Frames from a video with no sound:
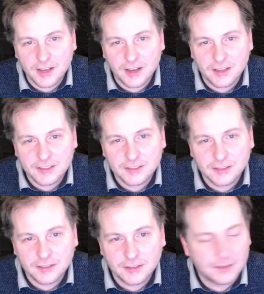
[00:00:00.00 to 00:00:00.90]
cards.
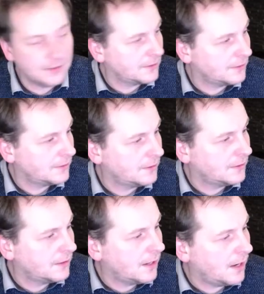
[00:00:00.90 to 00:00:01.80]

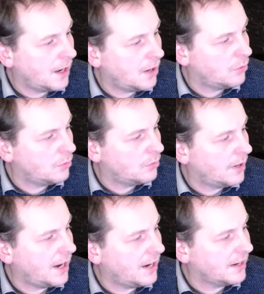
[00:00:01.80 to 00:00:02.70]
Oh,
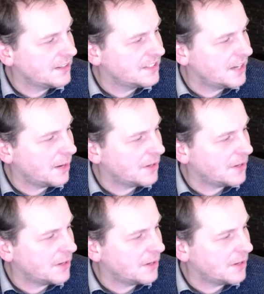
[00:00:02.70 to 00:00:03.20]
I didn't share my